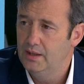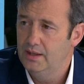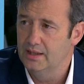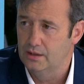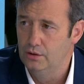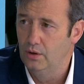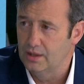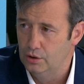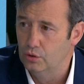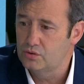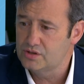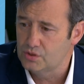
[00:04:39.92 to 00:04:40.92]
It, lo it
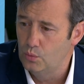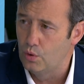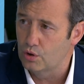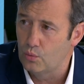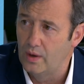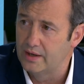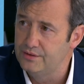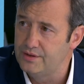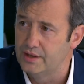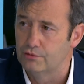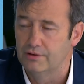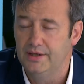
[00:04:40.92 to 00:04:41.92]
looks to work well in
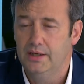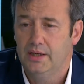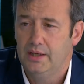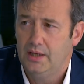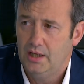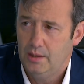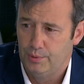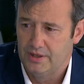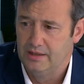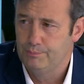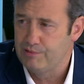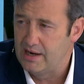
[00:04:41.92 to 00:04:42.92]
theory, but
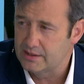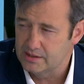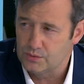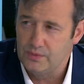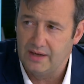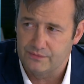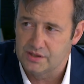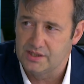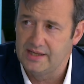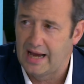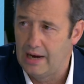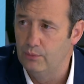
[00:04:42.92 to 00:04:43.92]
in practice, we have to
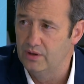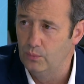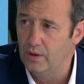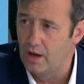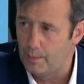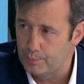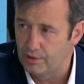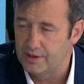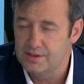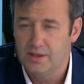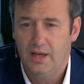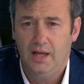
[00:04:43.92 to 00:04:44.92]
see how it will
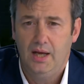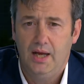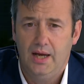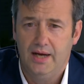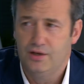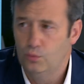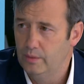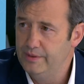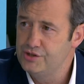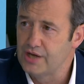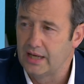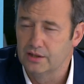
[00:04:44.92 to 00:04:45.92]
operate. Uh, there will be
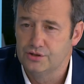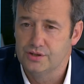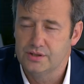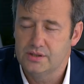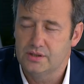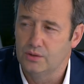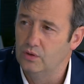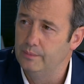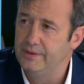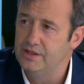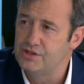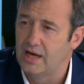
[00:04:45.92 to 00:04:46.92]
challenges. There will
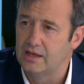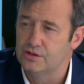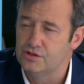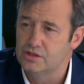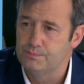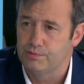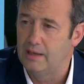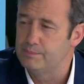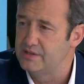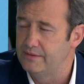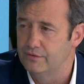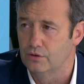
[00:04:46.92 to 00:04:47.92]
be challenges,
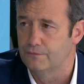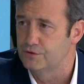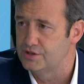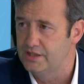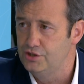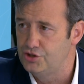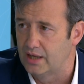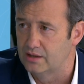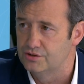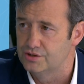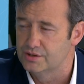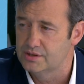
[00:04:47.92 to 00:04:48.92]
perhaps even unforeseen
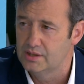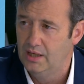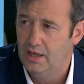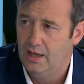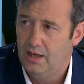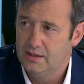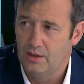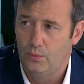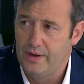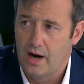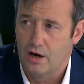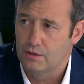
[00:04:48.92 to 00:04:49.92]
challenges, that
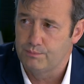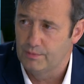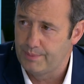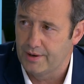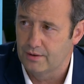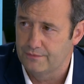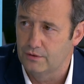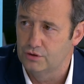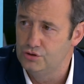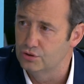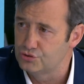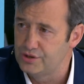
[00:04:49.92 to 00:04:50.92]
we aren't prepared for
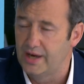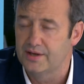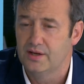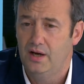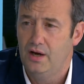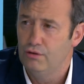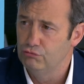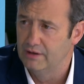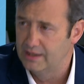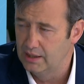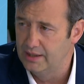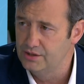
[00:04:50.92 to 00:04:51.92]
just yet.
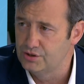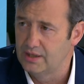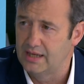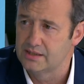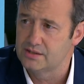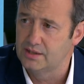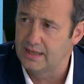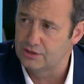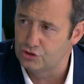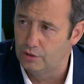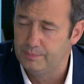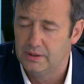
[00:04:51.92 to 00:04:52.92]
Regulation has to
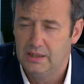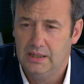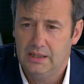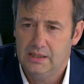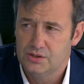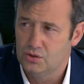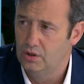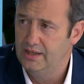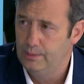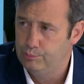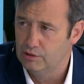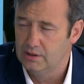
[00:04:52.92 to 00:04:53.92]
catch up. So
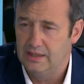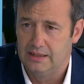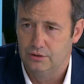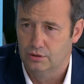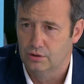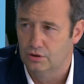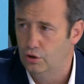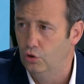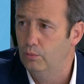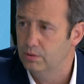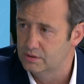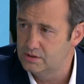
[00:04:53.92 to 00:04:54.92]
Libra and other
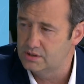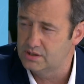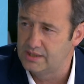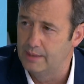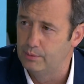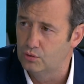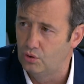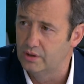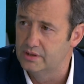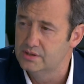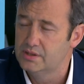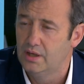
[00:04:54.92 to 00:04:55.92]
global
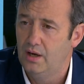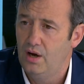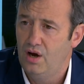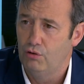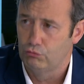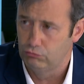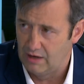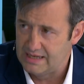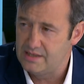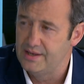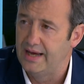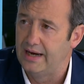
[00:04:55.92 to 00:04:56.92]
stablecoins right
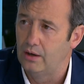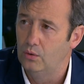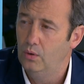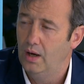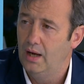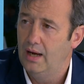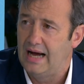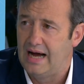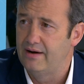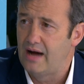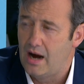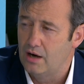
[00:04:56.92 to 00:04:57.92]
now
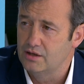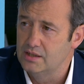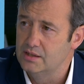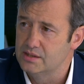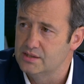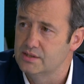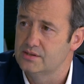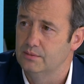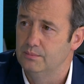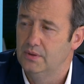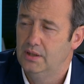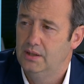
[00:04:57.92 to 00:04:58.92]
aren't in the system.
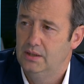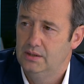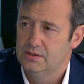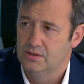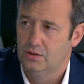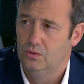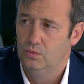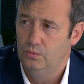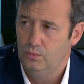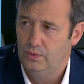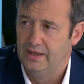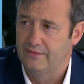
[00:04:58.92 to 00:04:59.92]
So
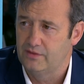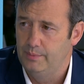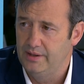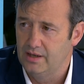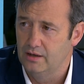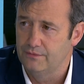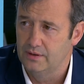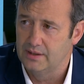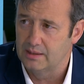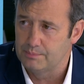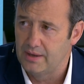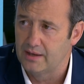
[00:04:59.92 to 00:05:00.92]
we have to be careful in
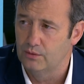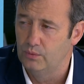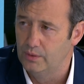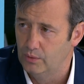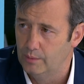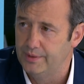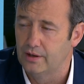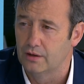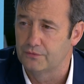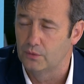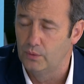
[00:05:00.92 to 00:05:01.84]
that manner. We will be careful.